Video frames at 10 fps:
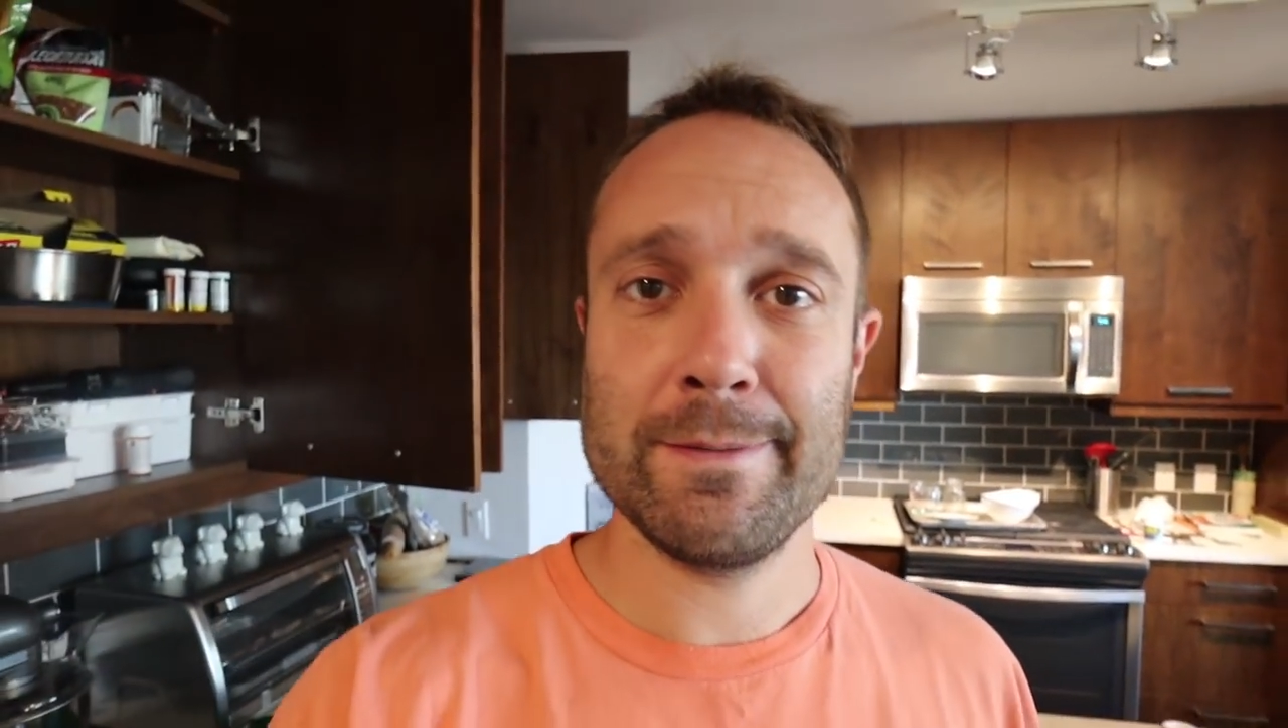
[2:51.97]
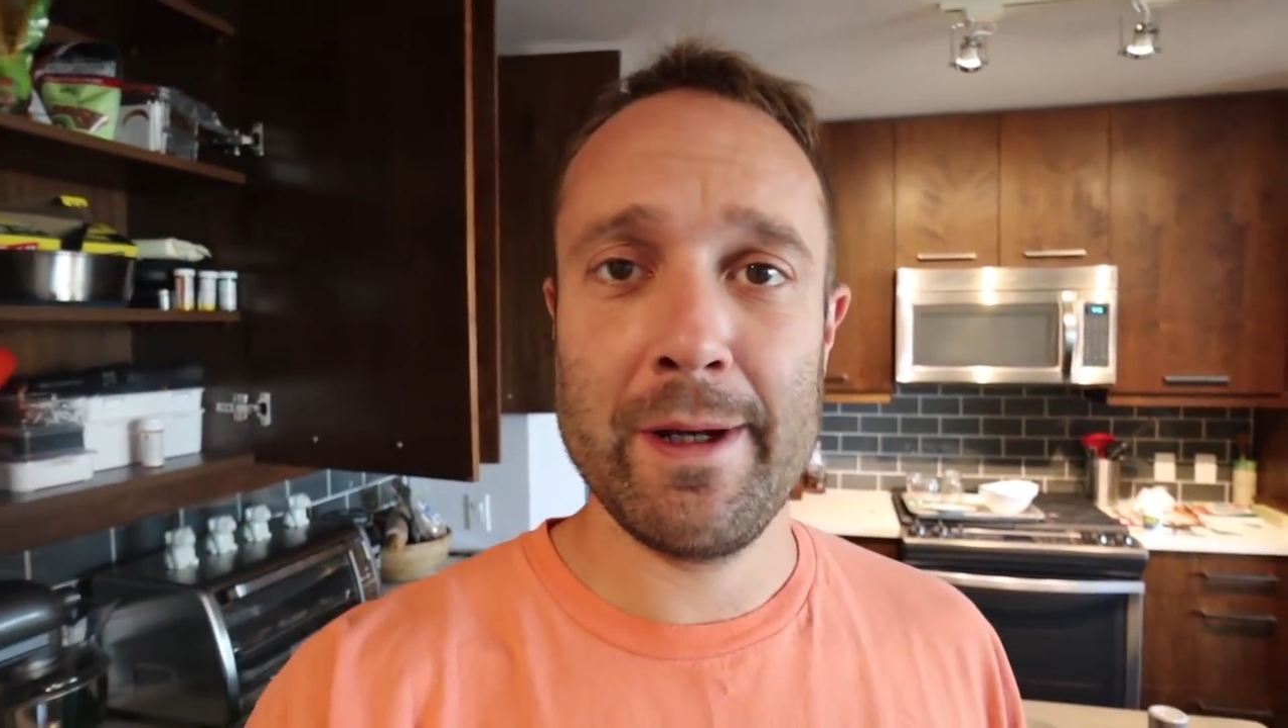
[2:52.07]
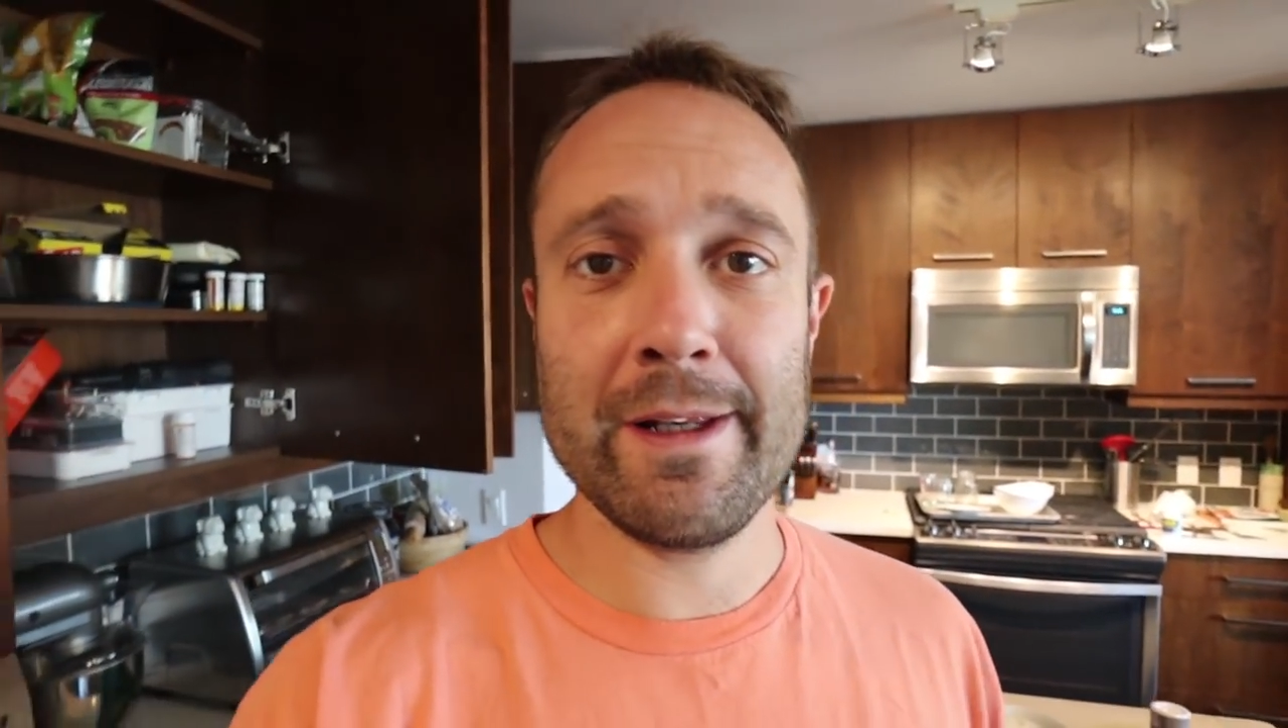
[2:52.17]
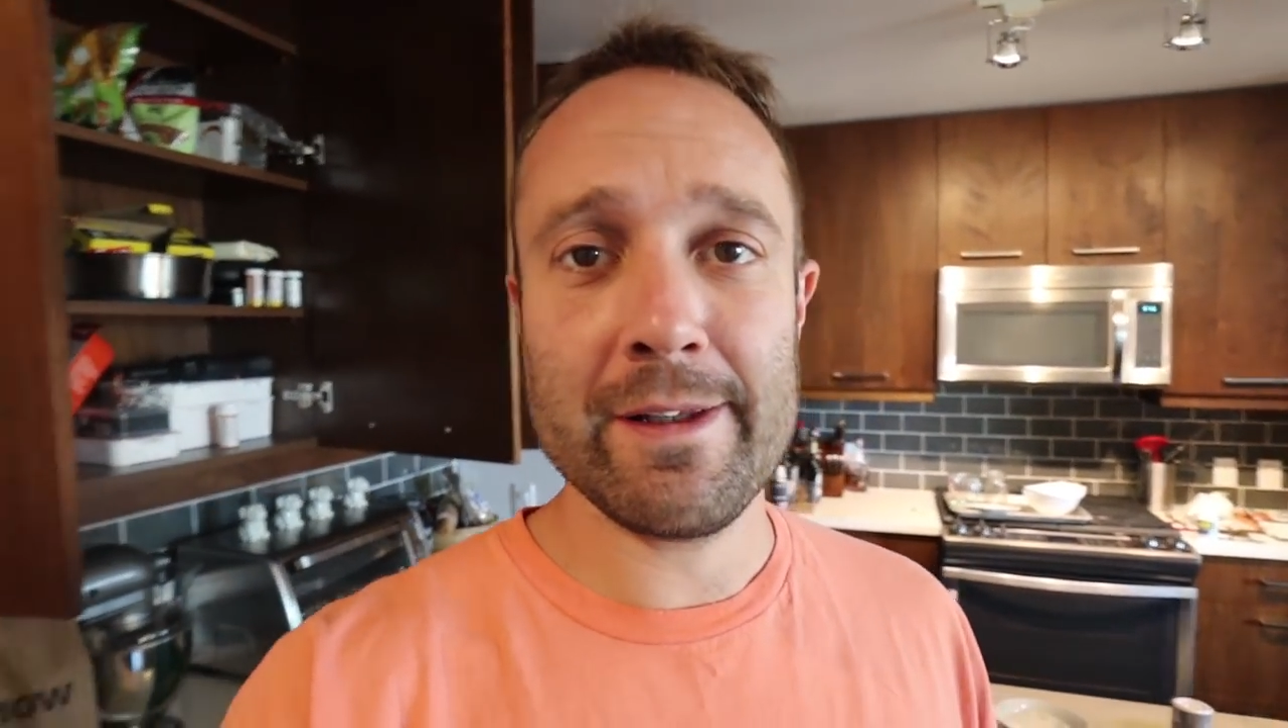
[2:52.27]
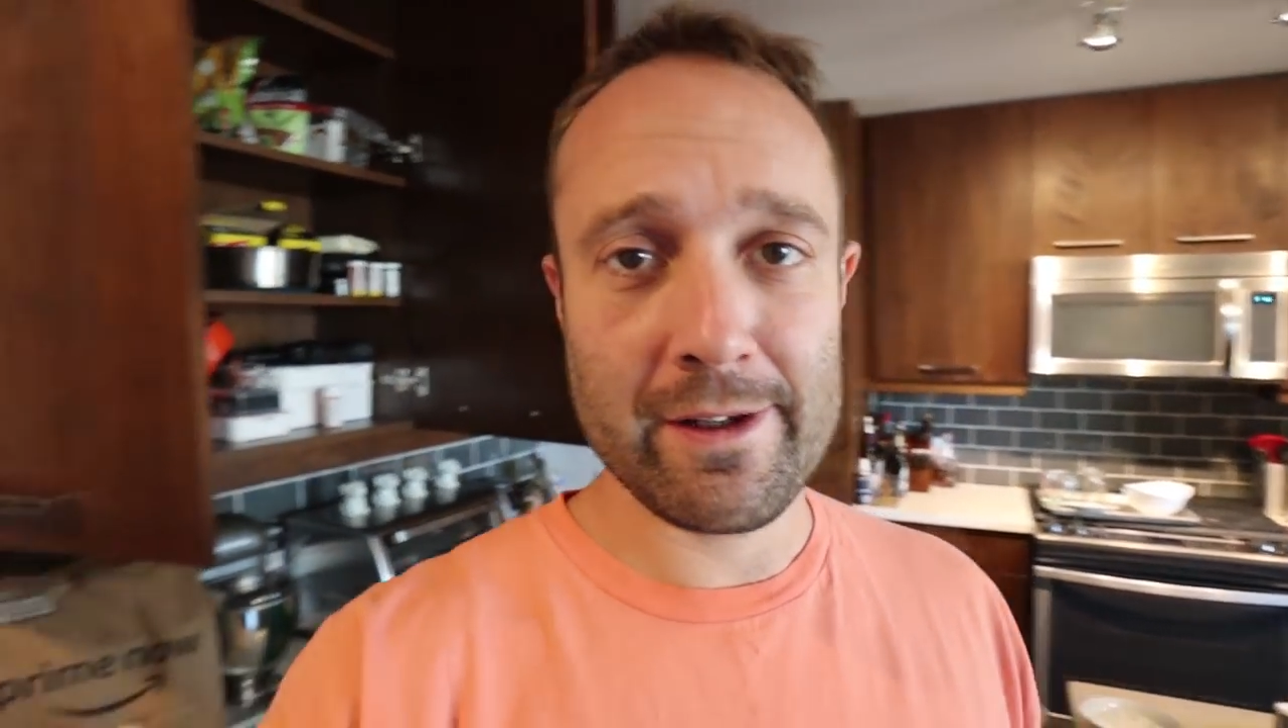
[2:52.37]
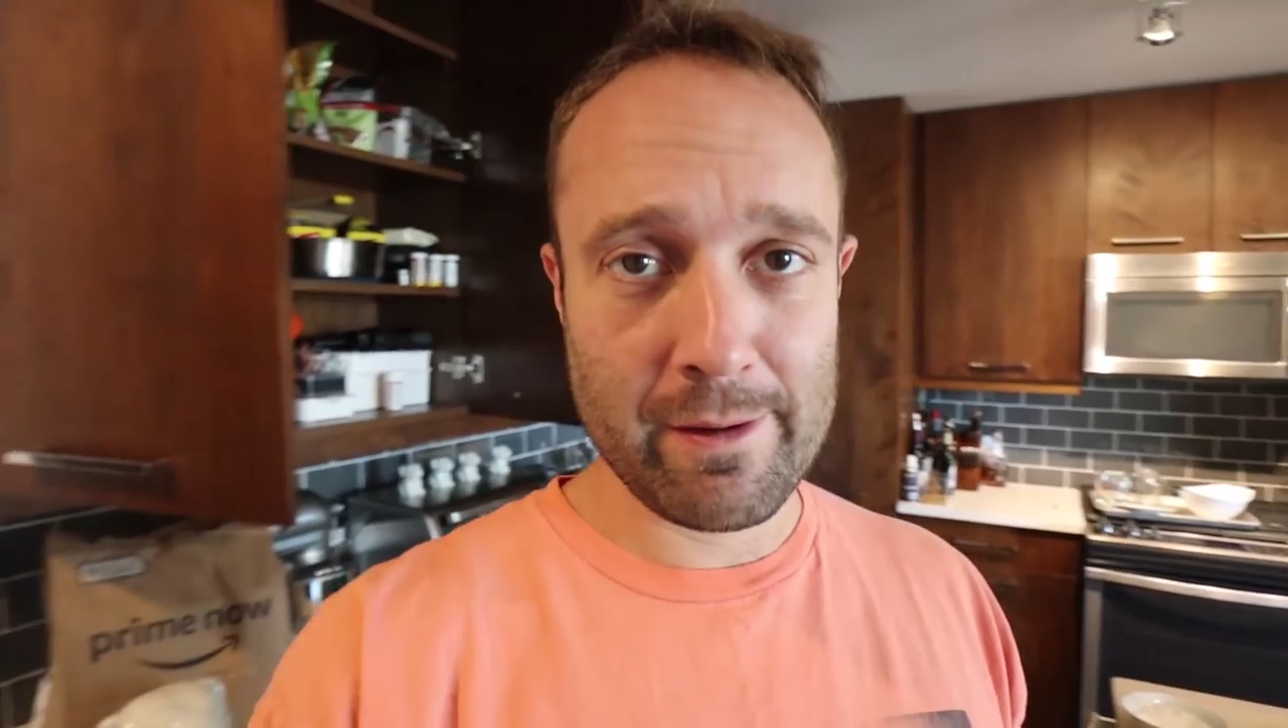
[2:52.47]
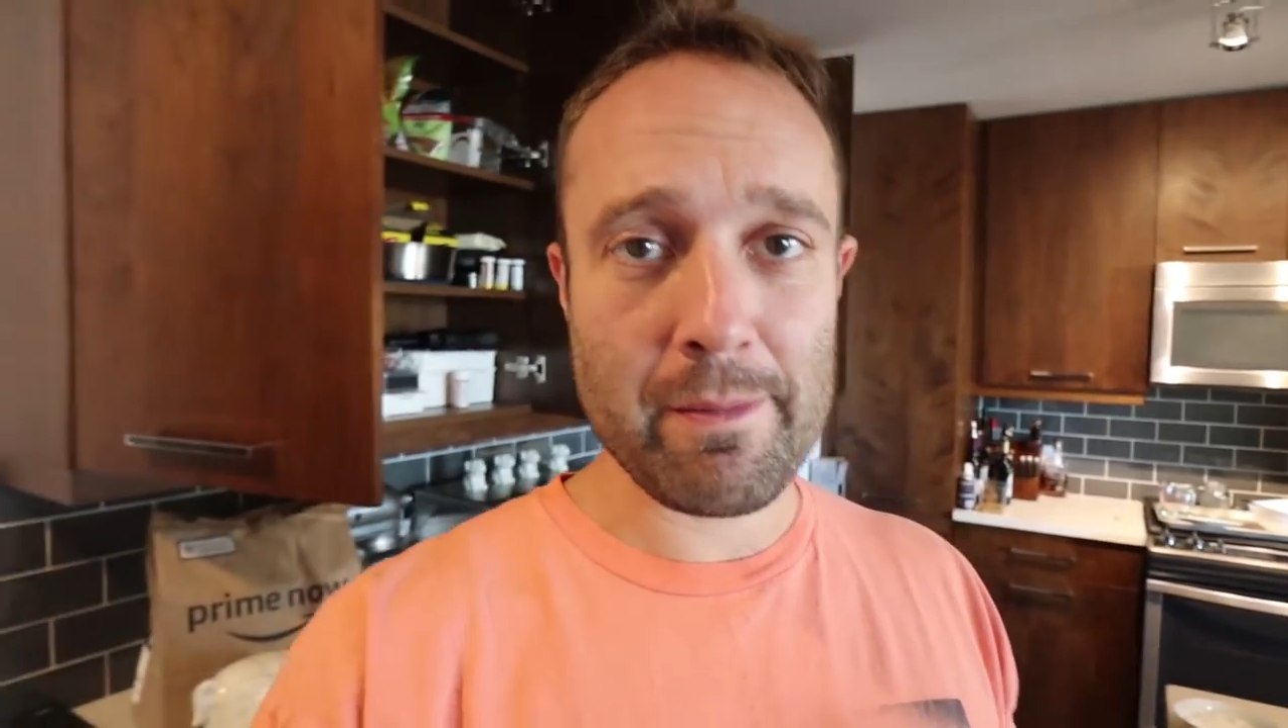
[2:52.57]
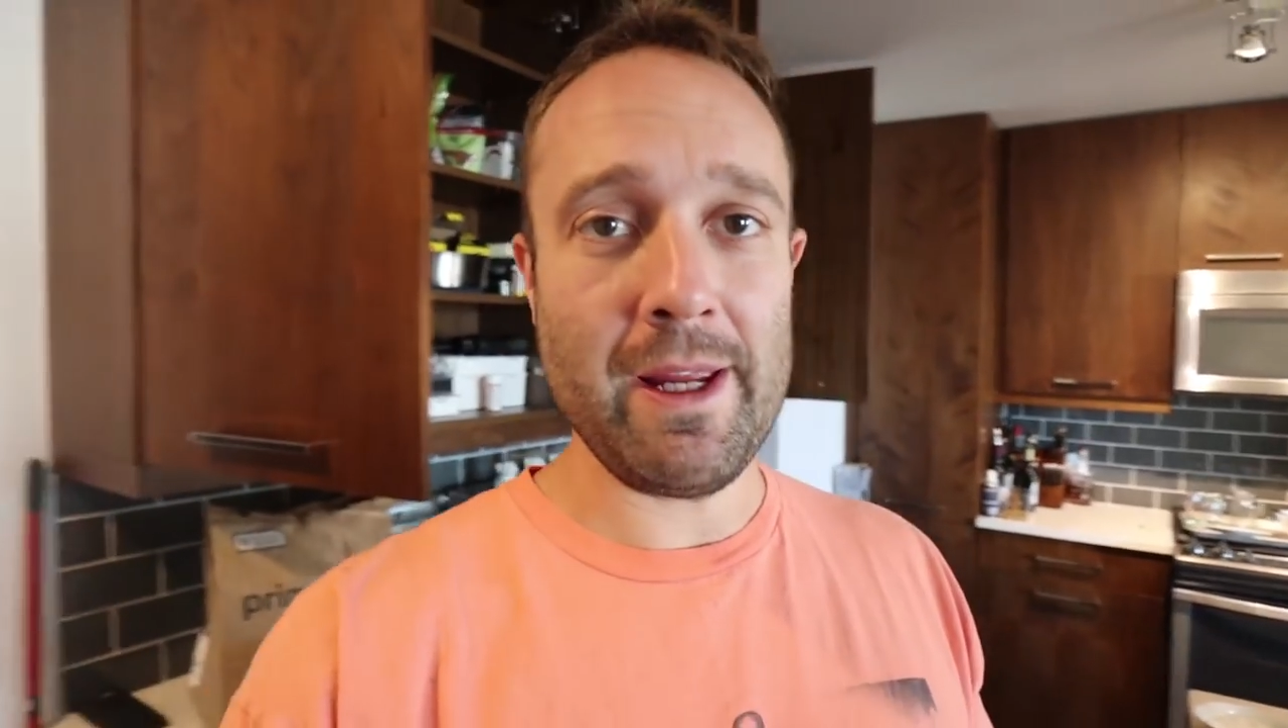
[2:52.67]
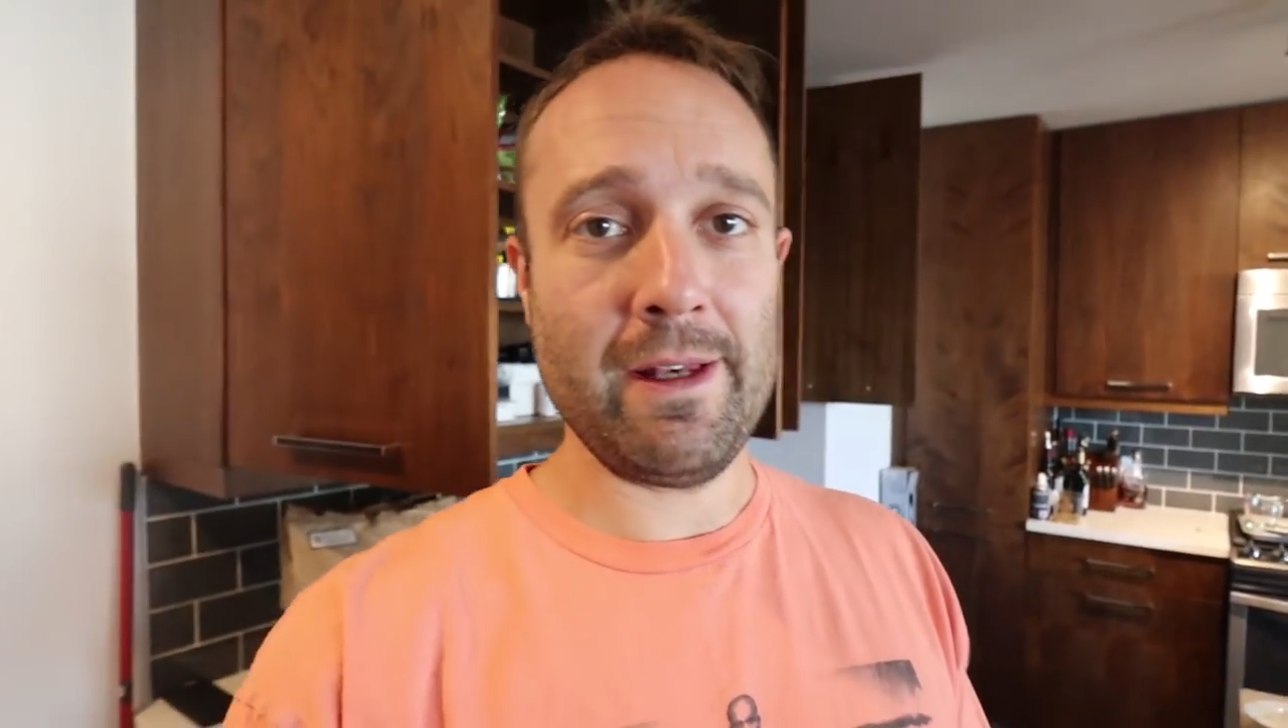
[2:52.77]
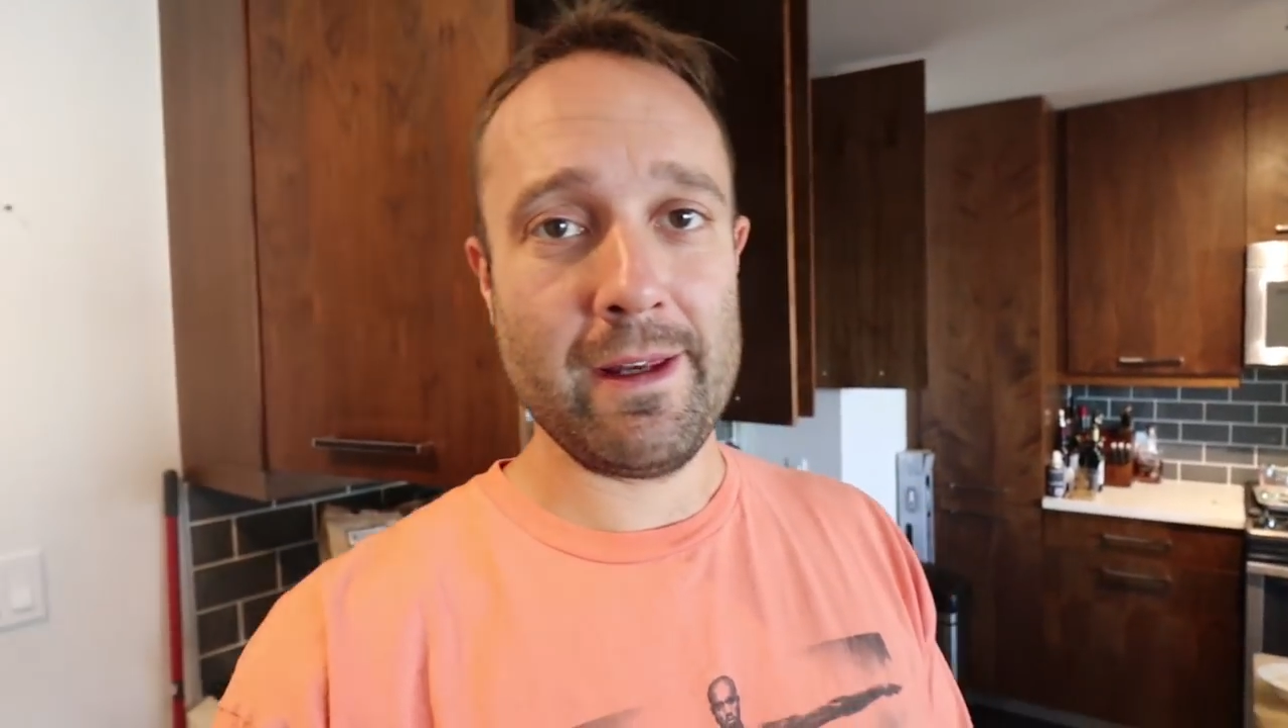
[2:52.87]
Wait until you
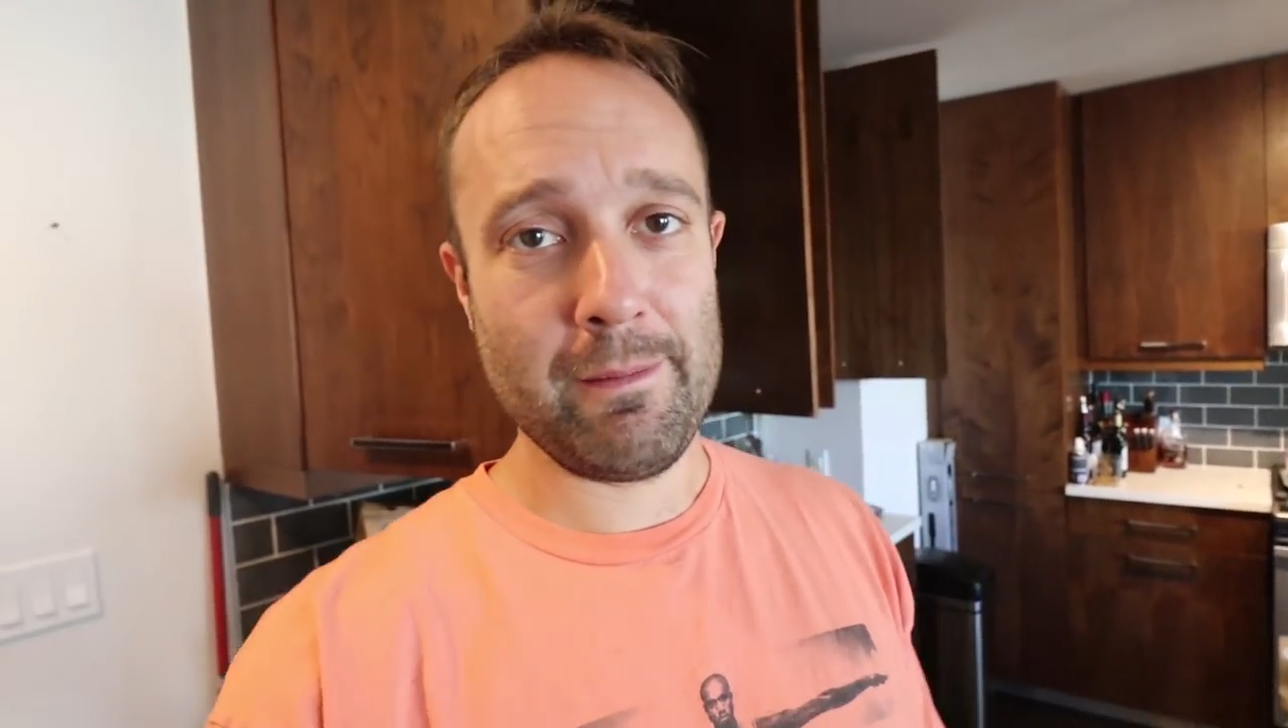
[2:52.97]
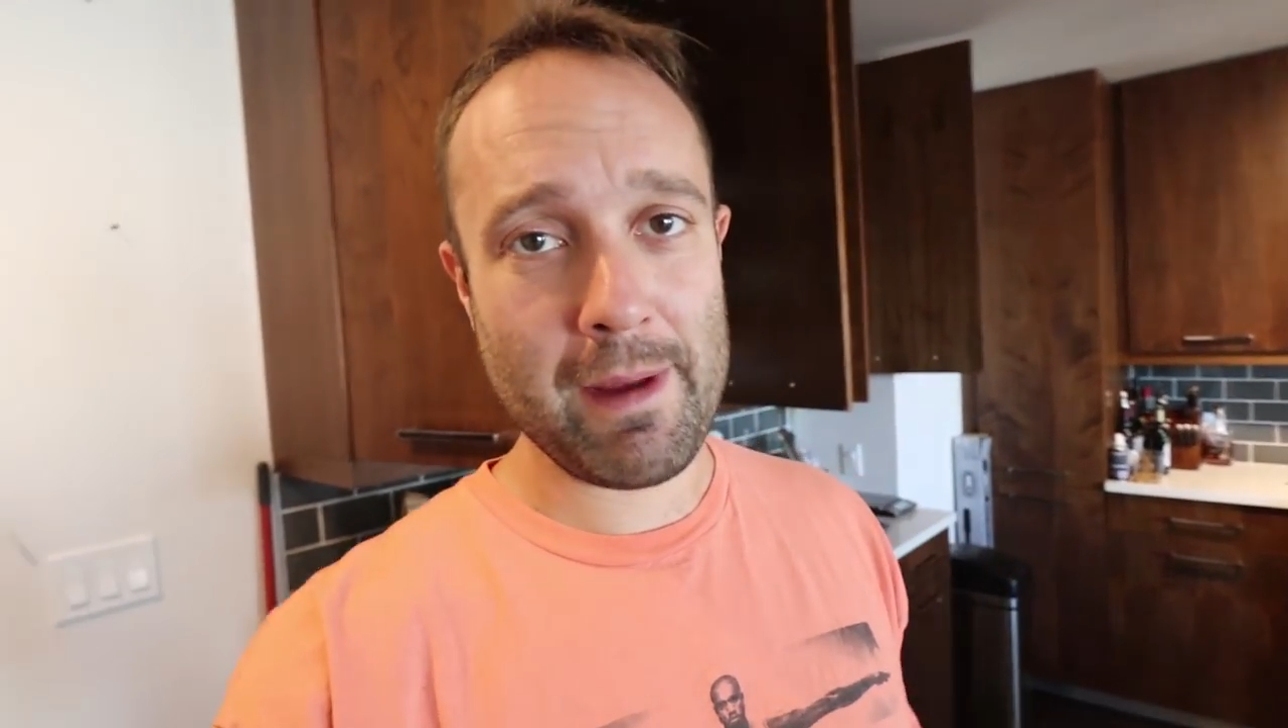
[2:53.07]
meet